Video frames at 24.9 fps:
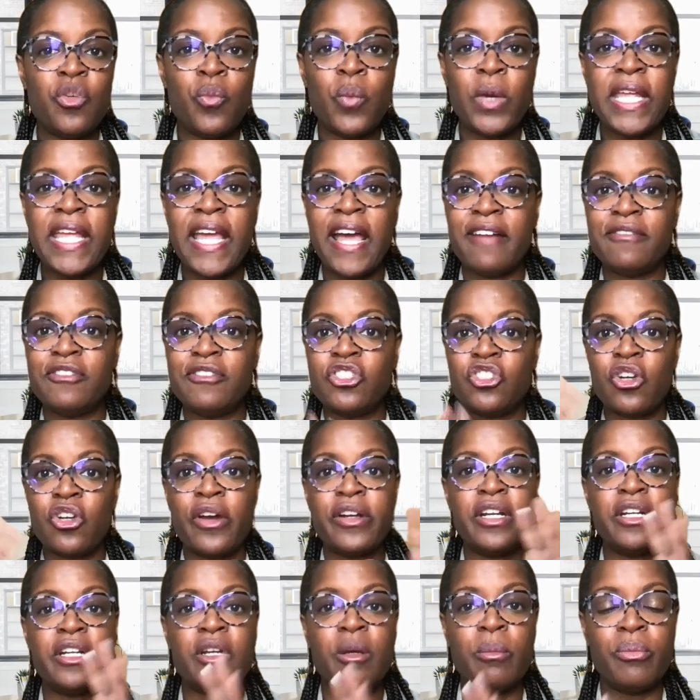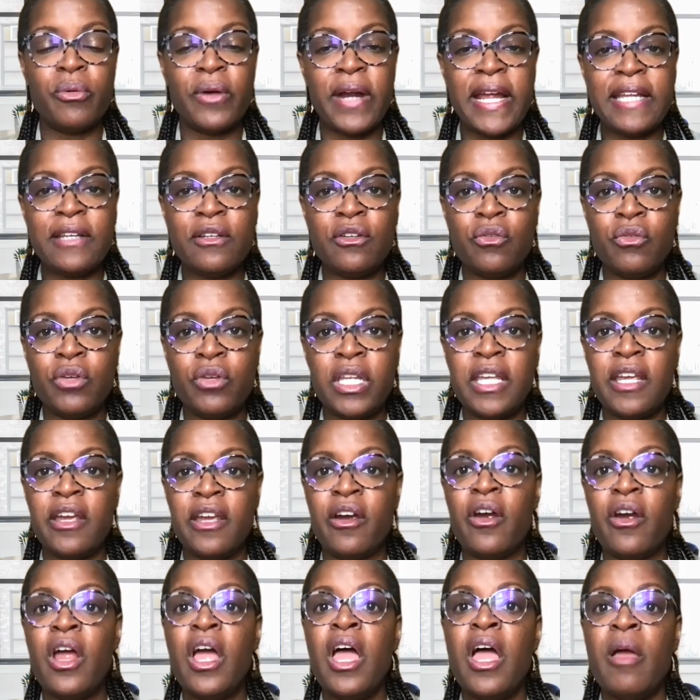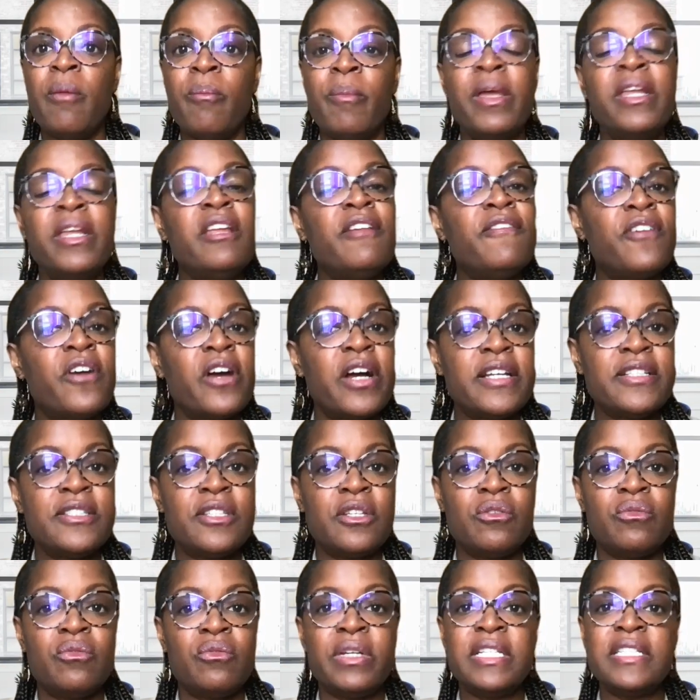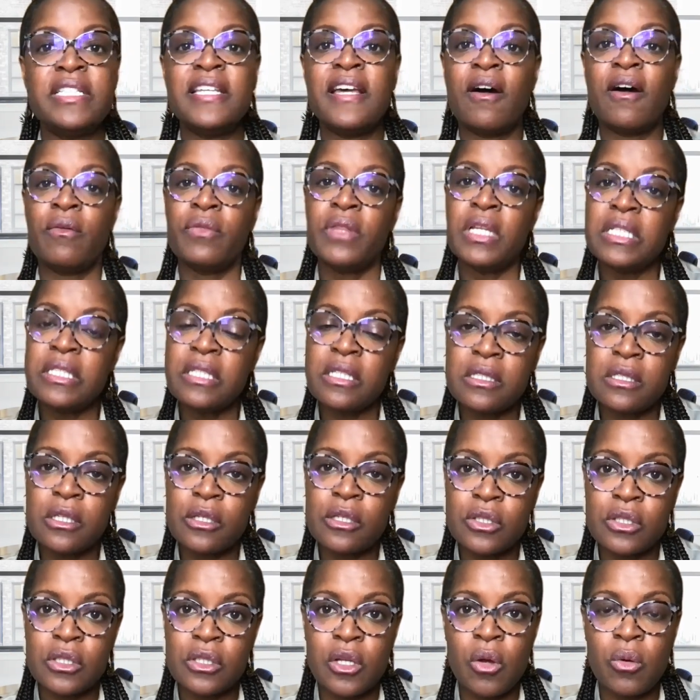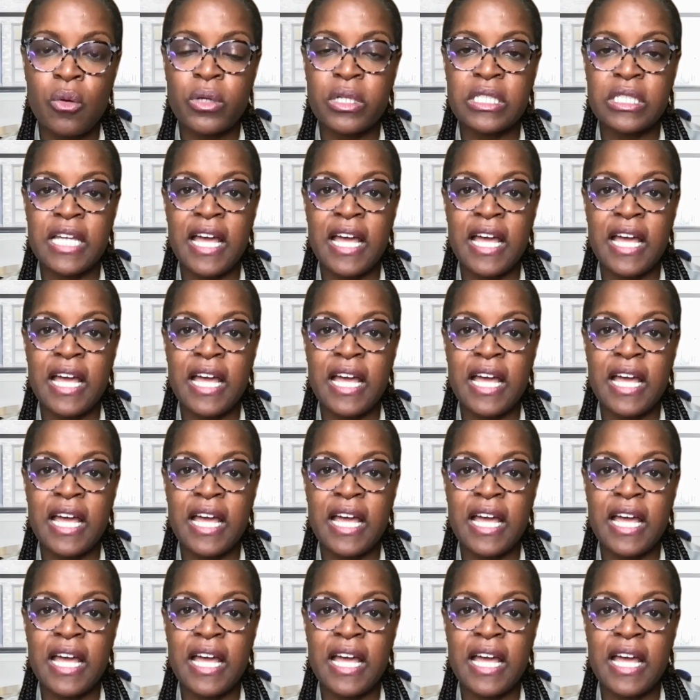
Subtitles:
we have started a brand new year, many for us in retail, this is a slower